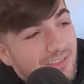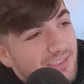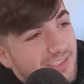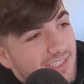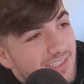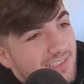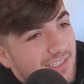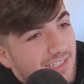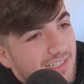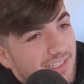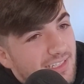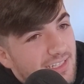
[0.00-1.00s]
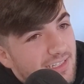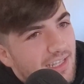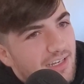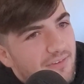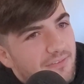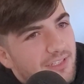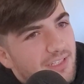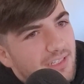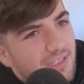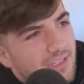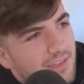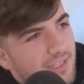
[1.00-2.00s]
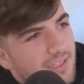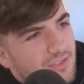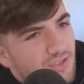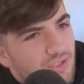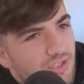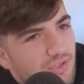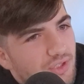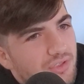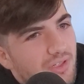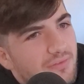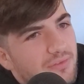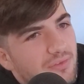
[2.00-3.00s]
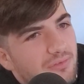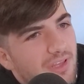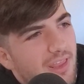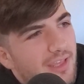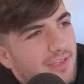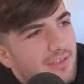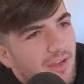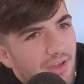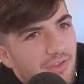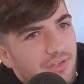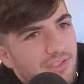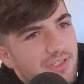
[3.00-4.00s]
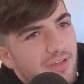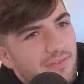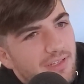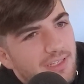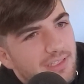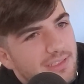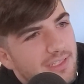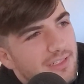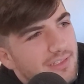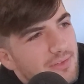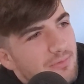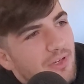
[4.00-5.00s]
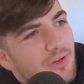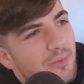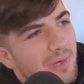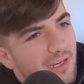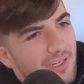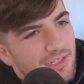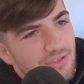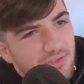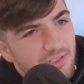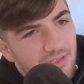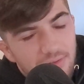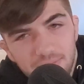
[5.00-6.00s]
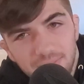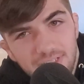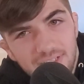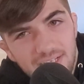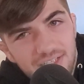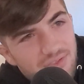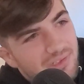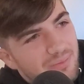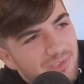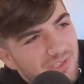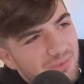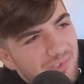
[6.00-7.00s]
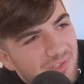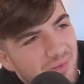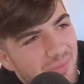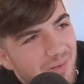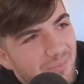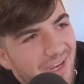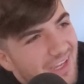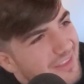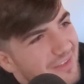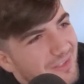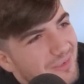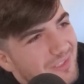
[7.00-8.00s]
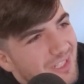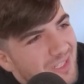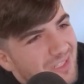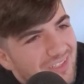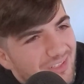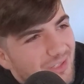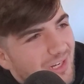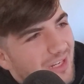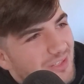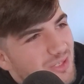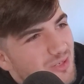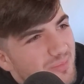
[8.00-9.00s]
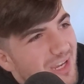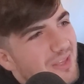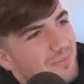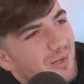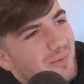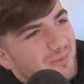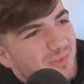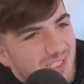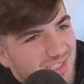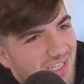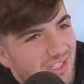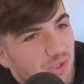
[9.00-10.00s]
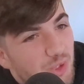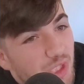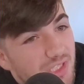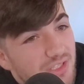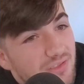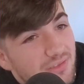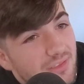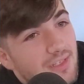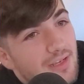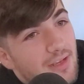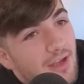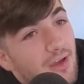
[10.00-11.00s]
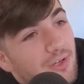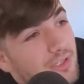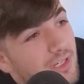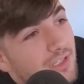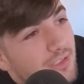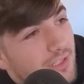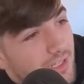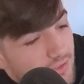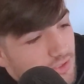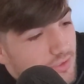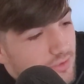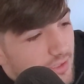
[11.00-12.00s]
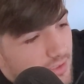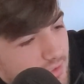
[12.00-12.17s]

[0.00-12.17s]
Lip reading: honestly, it's like I feel like things are so straightforward with like other stuff. Like it's like you want to know about history, go read a history book. You want to know about math, go learn how to do math problems. It's like jiu-jitsu. Oh, you gotta learn how to do all